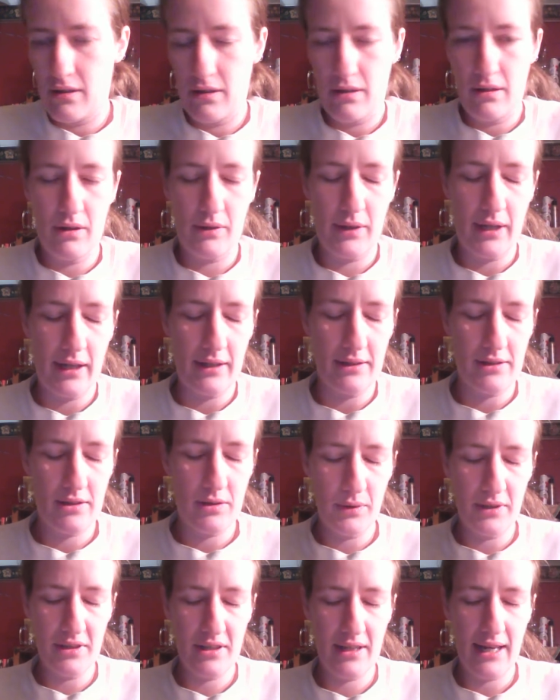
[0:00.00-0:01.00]
Okay, so
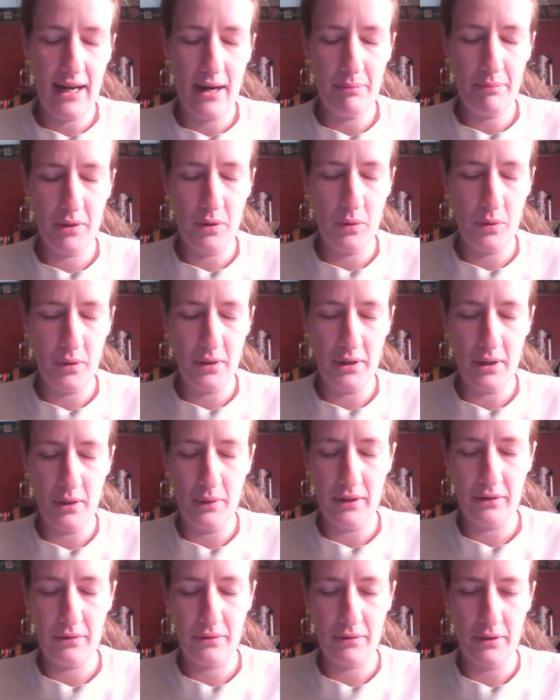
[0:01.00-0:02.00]
what is Capricorn
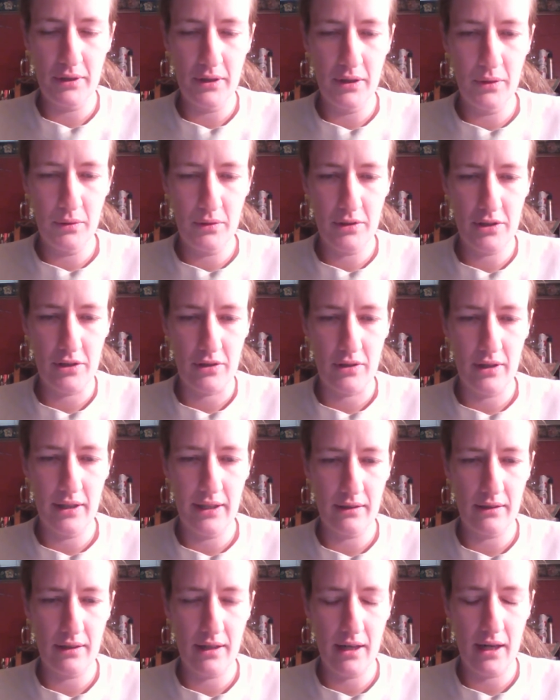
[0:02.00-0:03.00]
going through during
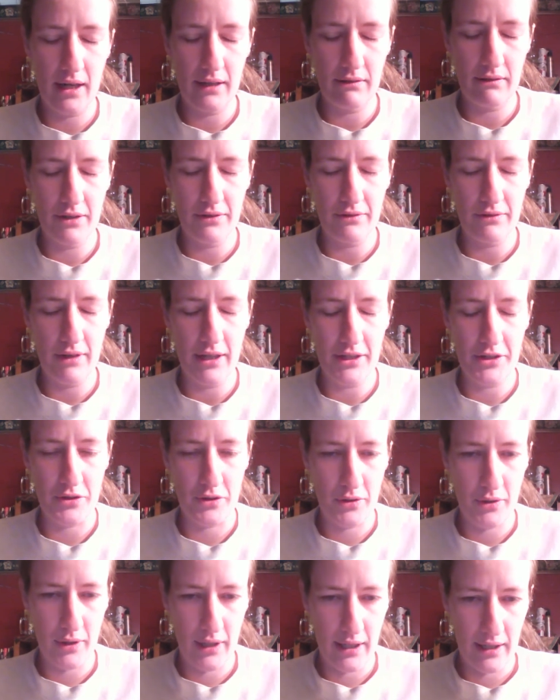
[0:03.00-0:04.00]
the Chiron
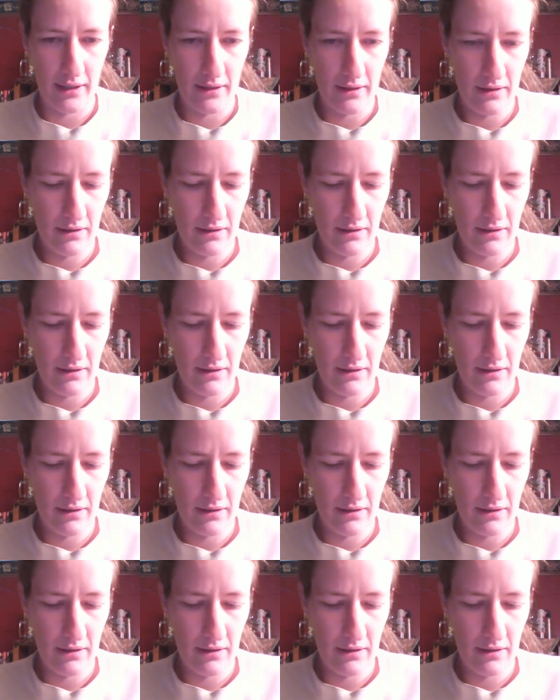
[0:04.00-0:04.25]
retrograde?